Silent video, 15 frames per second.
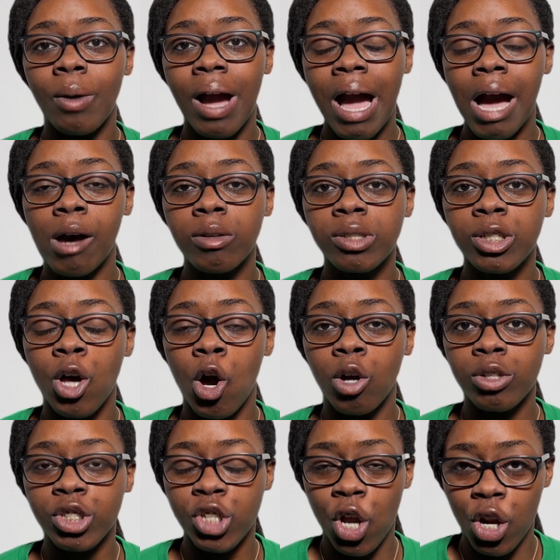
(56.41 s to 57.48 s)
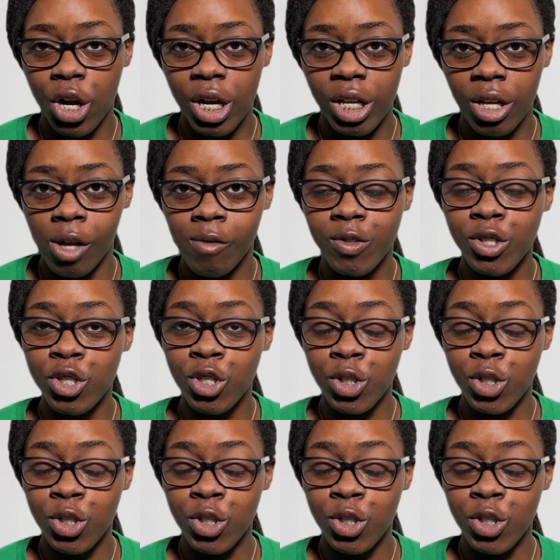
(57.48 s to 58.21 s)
housing alternatives